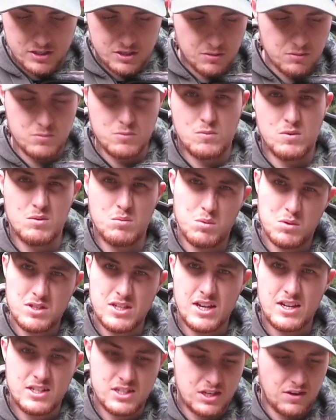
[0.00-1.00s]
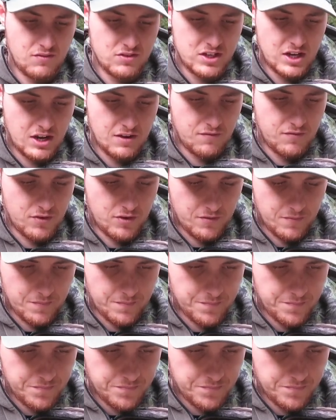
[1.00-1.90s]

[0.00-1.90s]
so we'll say 7 to 8 foot.